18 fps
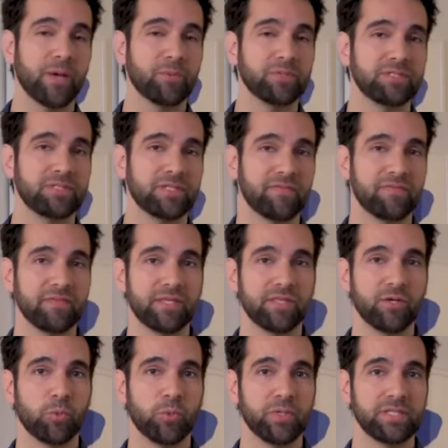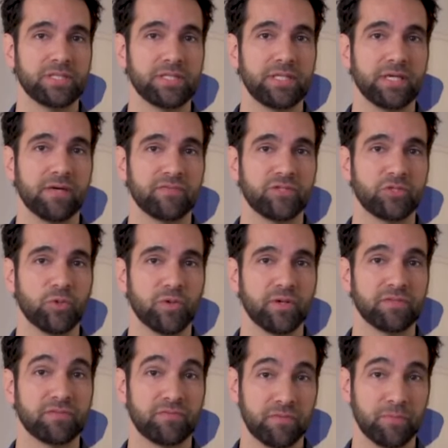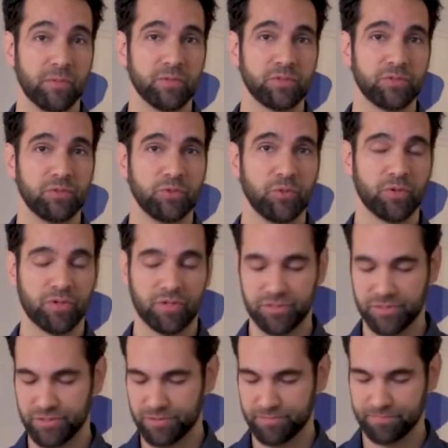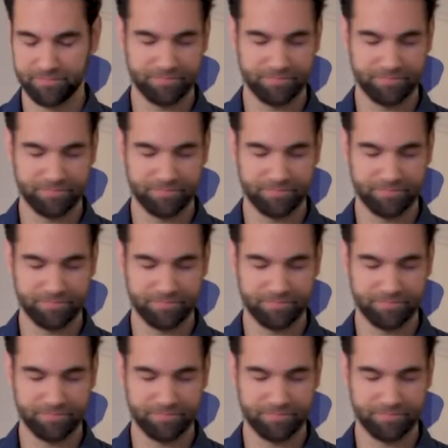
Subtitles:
was definitely the whiskey of choice for most New Yorkers.